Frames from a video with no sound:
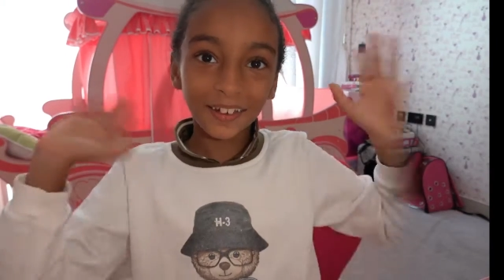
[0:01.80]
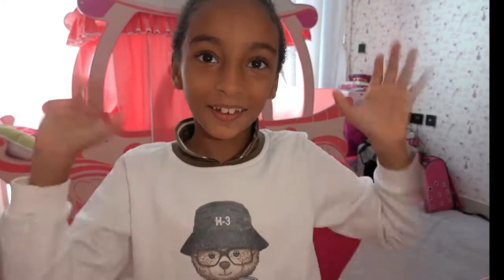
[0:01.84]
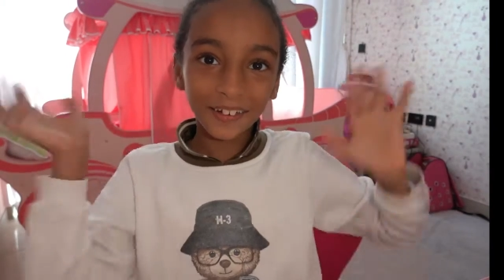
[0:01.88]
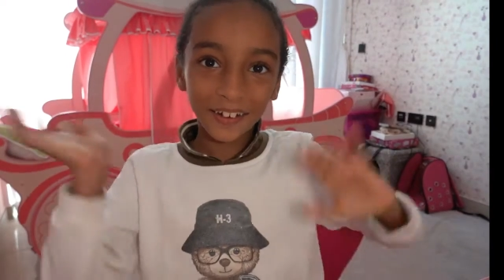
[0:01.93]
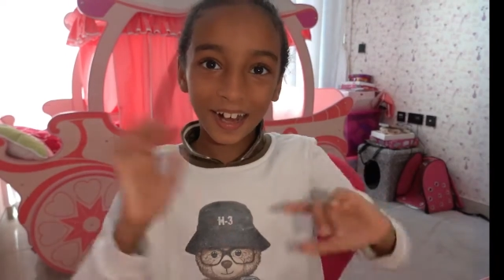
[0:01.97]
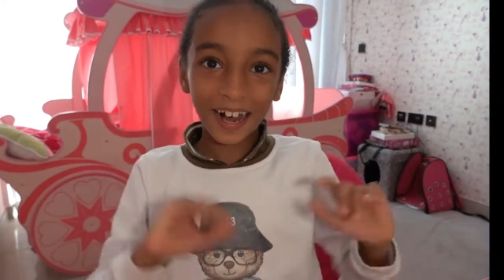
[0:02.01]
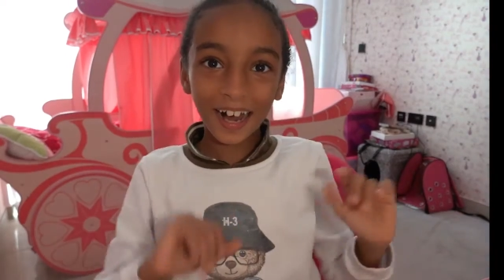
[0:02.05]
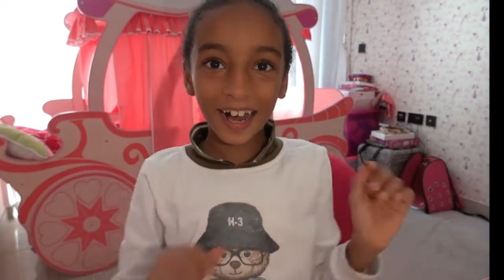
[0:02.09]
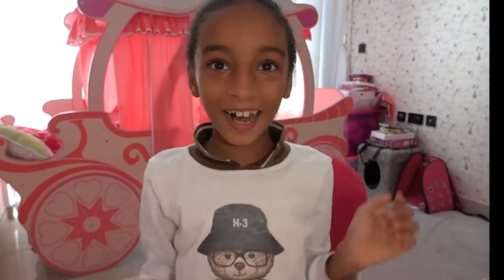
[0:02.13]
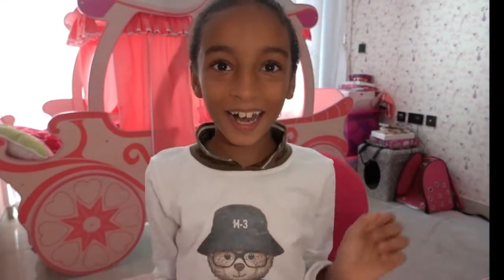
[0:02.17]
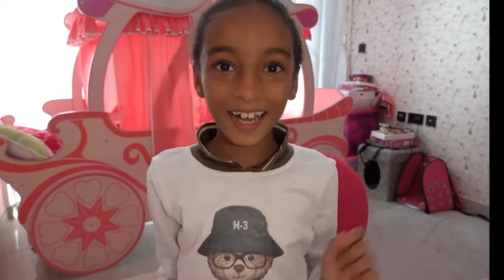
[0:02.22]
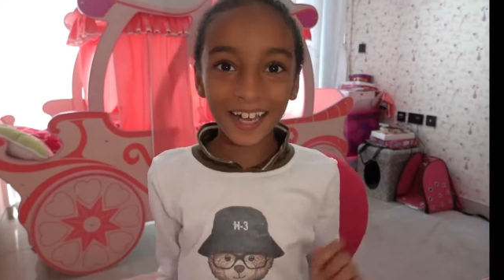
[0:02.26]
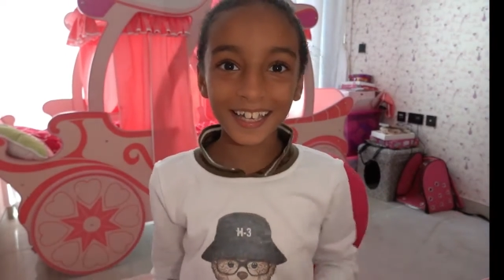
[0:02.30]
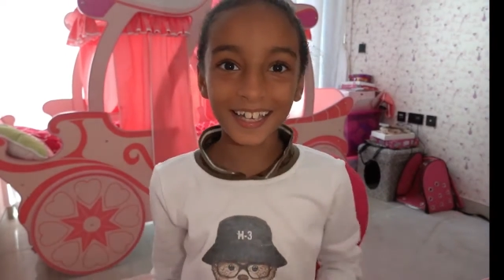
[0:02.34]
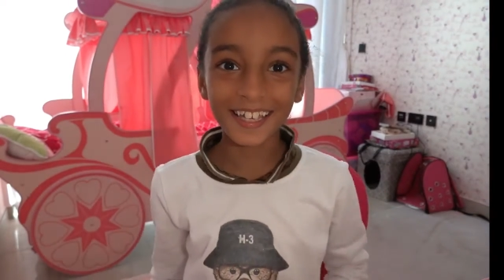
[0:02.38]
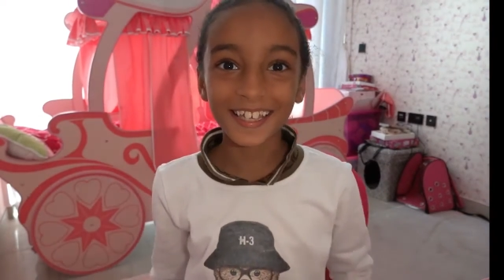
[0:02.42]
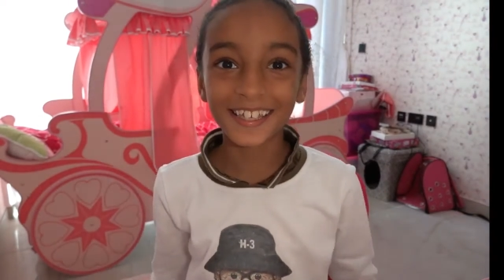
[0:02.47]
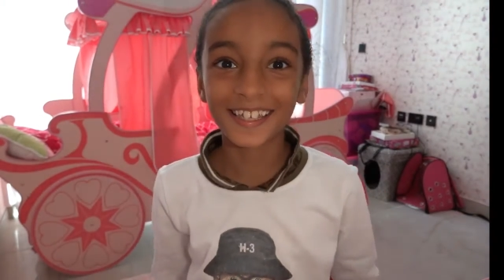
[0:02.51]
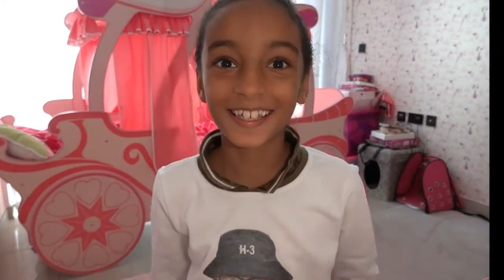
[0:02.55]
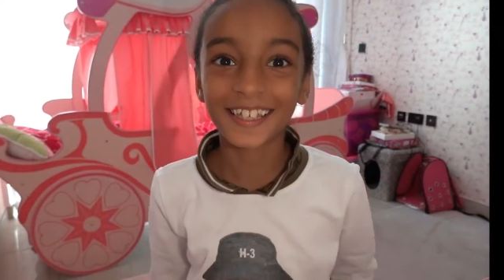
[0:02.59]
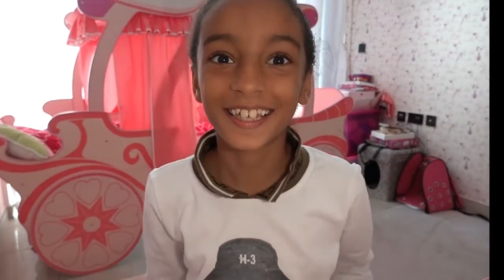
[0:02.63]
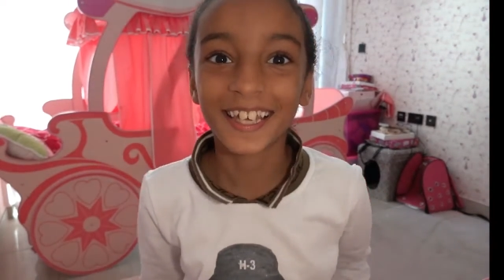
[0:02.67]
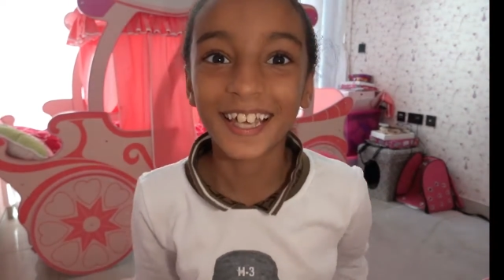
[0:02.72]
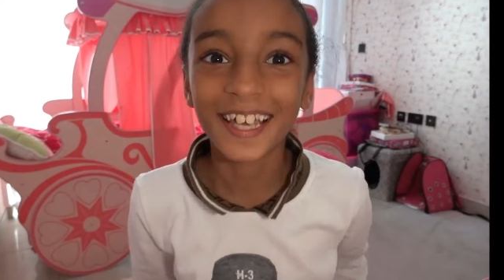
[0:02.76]
Hello
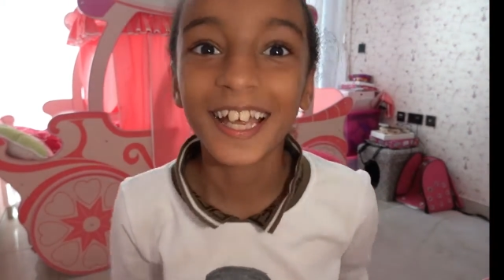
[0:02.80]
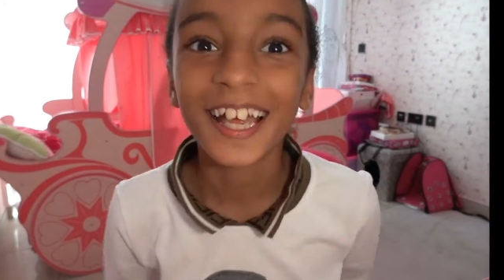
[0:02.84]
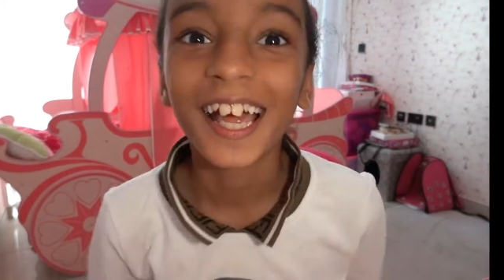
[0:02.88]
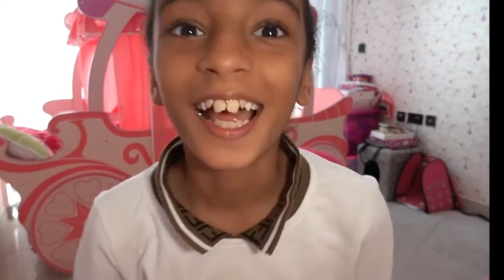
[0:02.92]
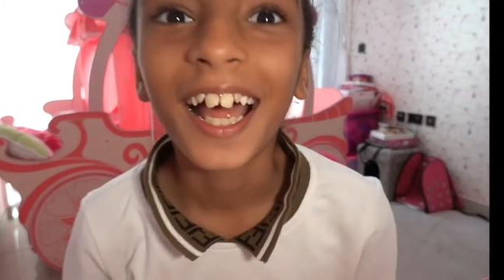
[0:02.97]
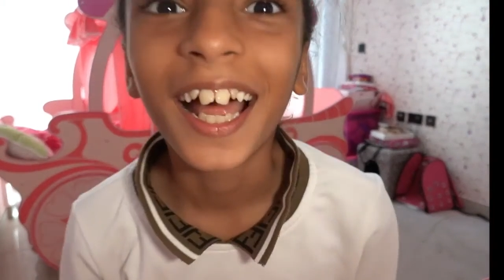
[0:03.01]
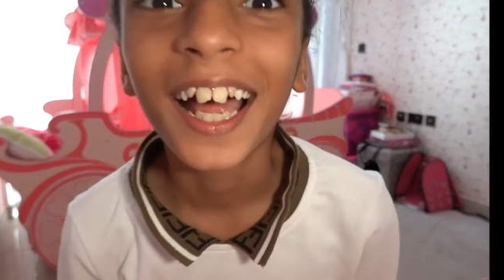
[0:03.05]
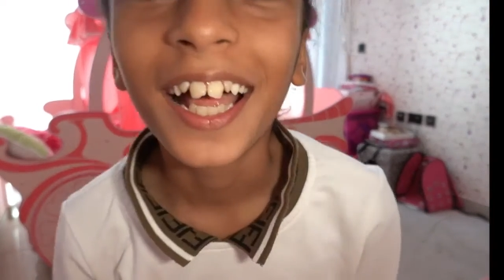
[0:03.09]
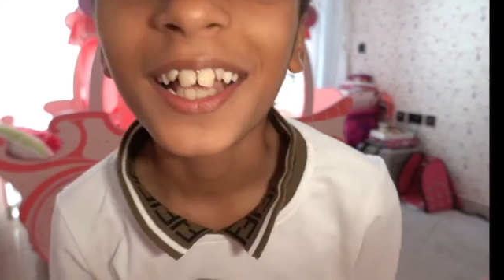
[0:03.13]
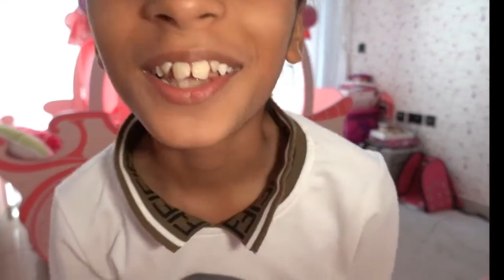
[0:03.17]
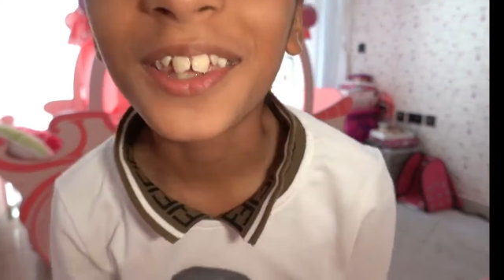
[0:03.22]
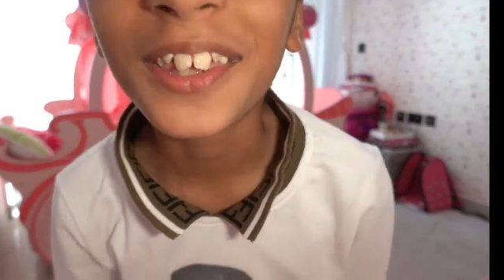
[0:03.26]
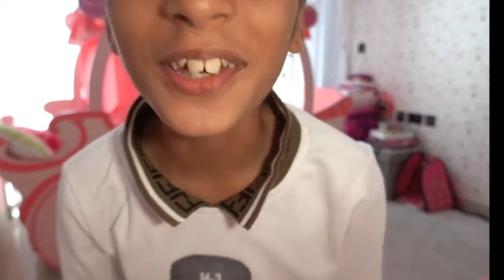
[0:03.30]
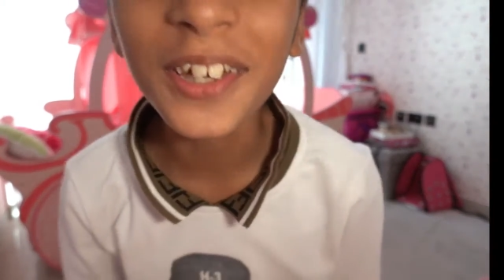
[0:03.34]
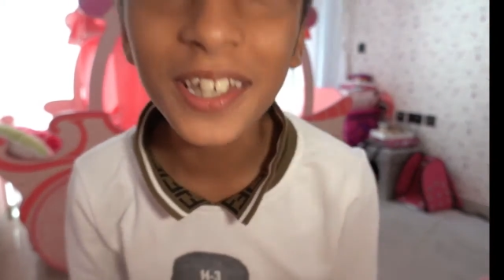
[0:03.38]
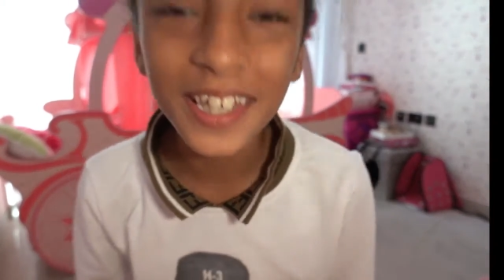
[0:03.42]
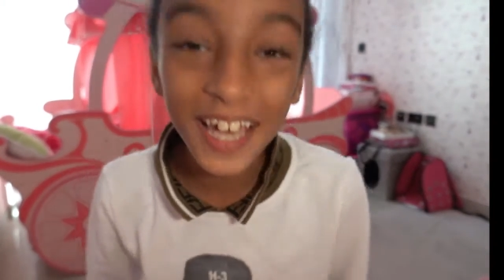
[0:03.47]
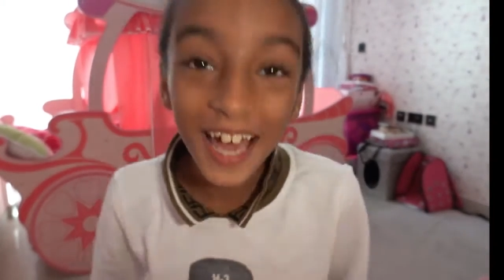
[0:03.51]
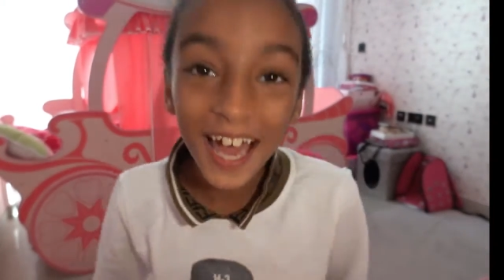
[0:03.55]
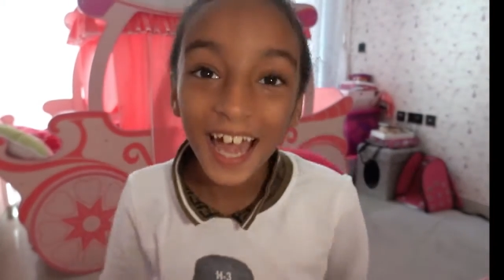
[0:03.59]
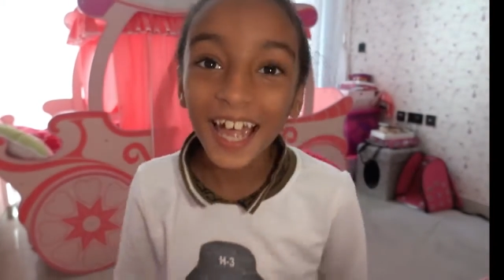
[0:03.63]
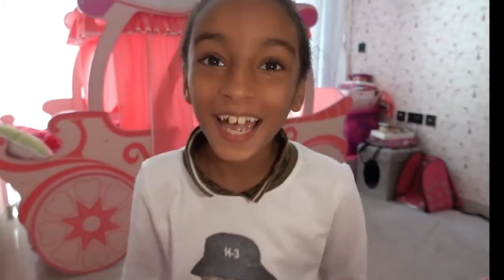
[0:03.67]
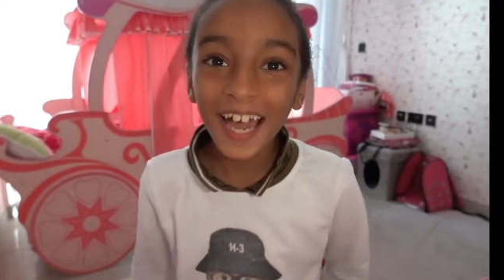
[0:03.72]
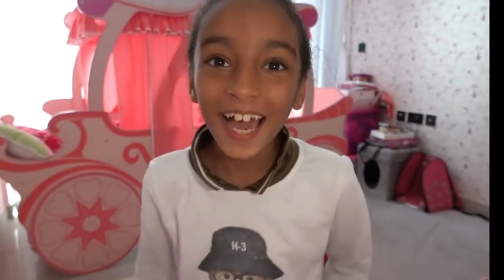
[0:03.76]
guys,
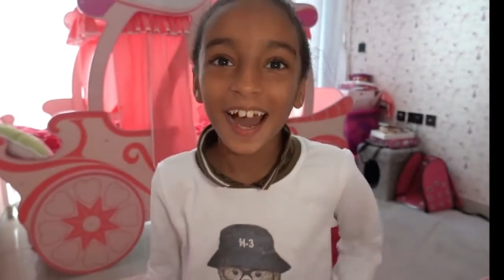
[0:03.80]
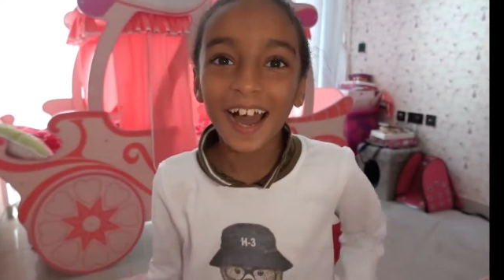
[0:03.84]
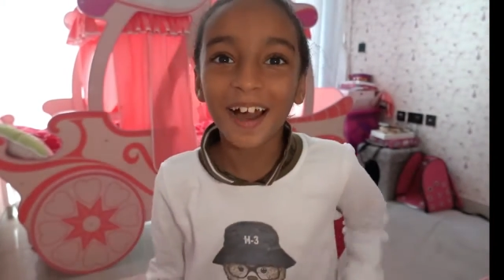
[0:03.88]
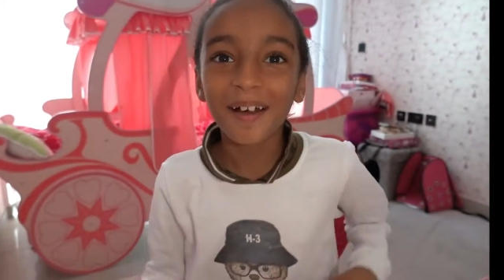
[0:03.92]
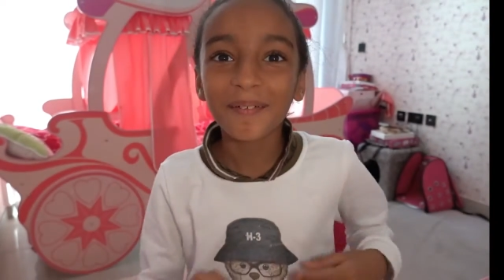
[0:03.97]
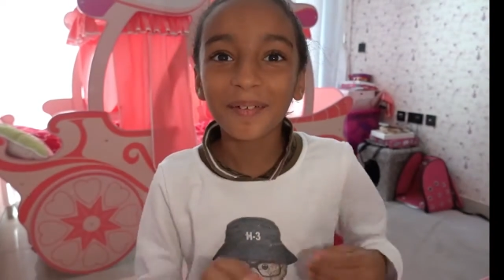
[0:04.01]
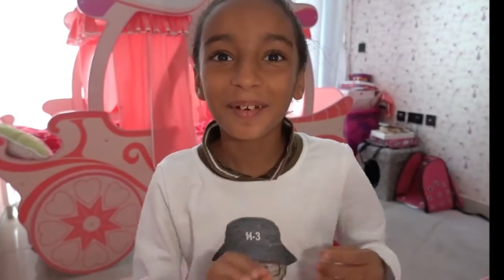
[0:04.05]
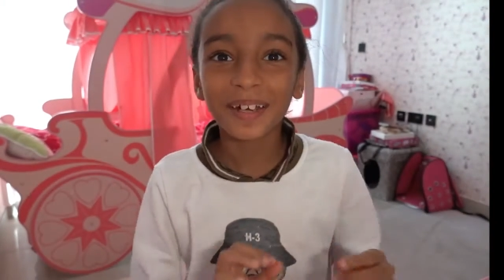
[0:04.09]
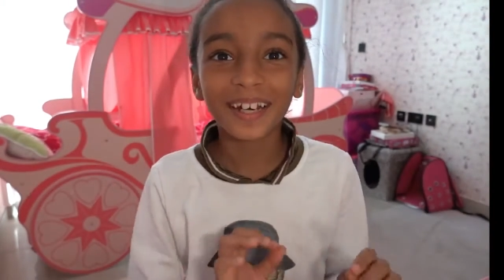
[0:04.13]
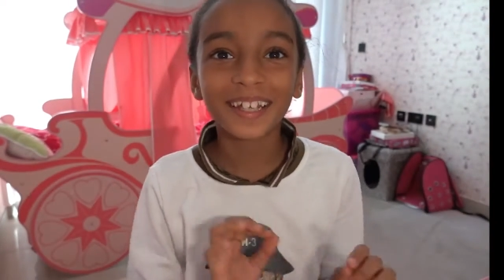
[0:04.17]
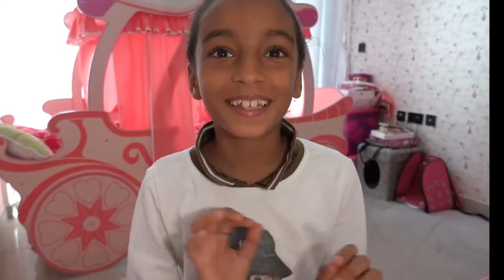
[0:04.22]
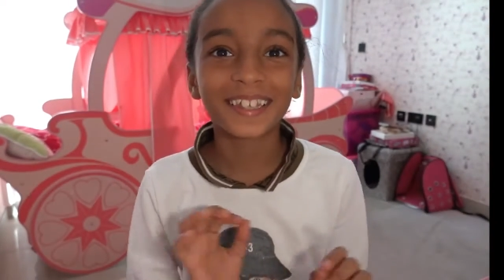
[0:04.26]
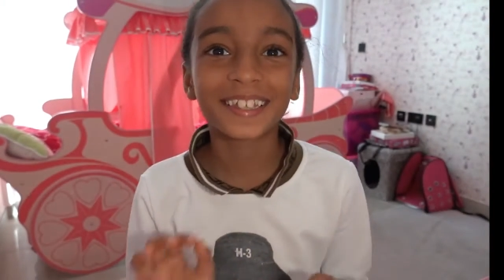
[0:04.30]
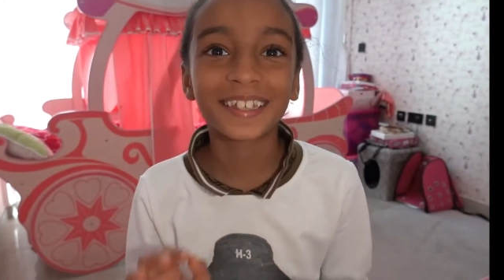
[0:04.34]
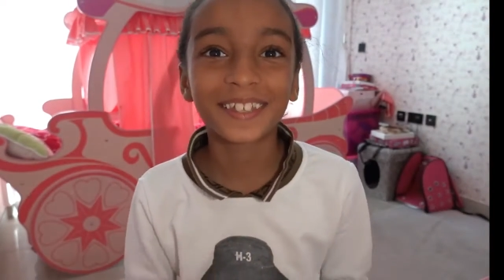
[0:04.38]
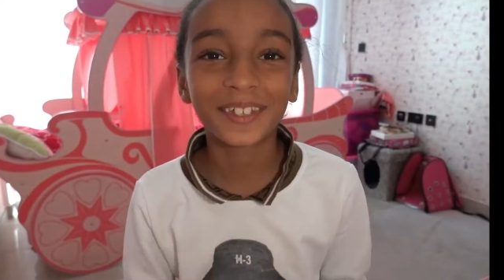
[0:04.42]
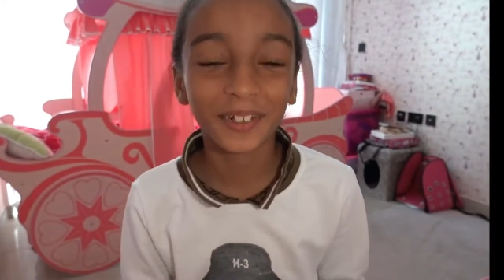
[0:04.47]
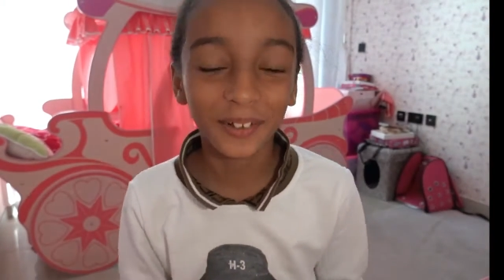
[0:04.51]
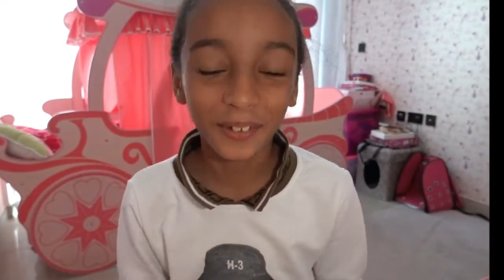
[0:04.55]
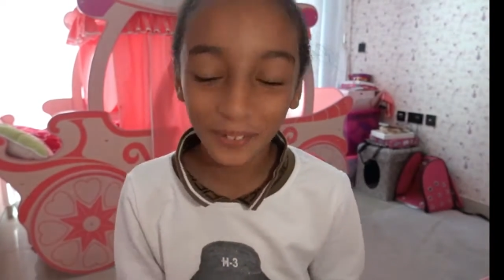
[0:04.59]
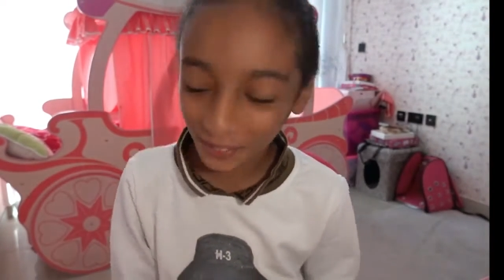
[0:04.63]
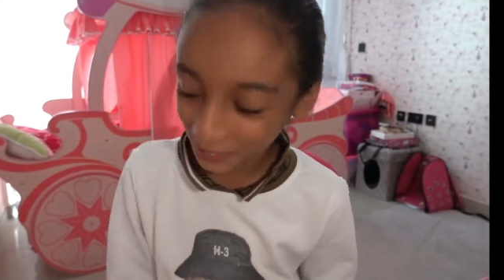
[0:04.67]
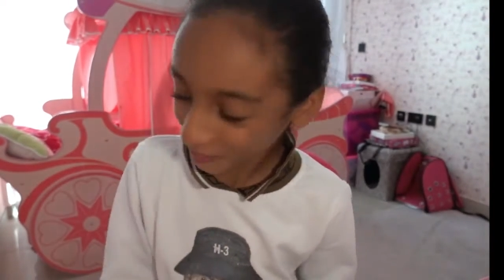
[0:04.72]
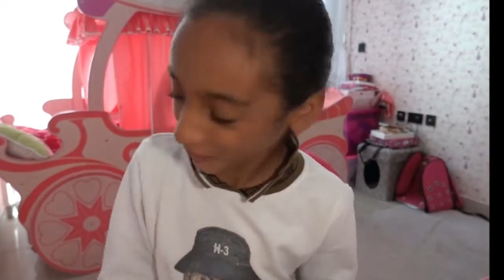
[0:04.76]
today I'm gonna
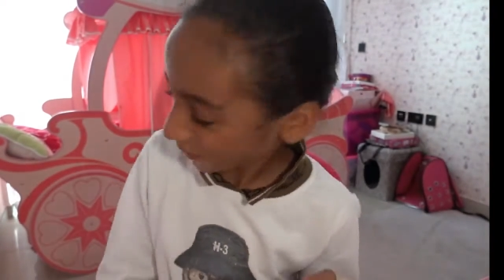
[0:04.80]
show